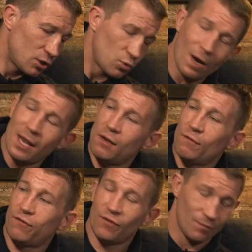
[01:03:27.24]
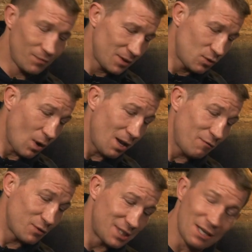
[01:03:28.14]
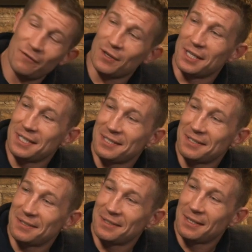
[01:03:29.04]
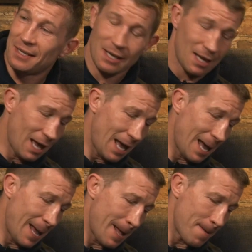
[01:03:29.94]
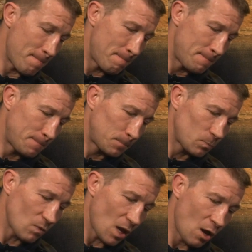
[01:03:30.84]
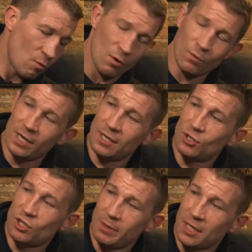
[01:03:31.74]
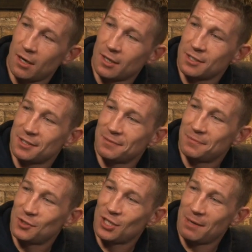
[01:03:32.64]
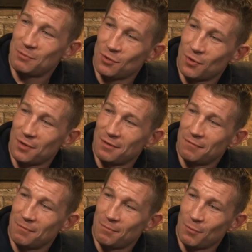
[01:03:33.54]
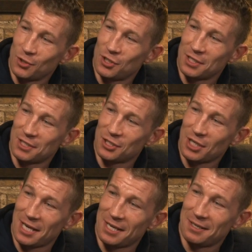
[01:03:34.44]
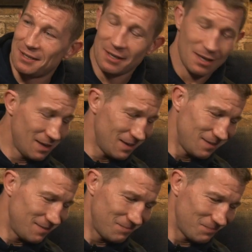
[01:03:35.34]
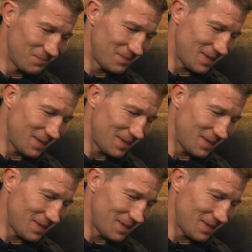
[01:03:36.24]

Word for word: twelve, twelve was difficult. Mm-hmm. um, I went with Jimmy Docks, James Dorn, Munchins. Was he a twelve? I thought he was a seven.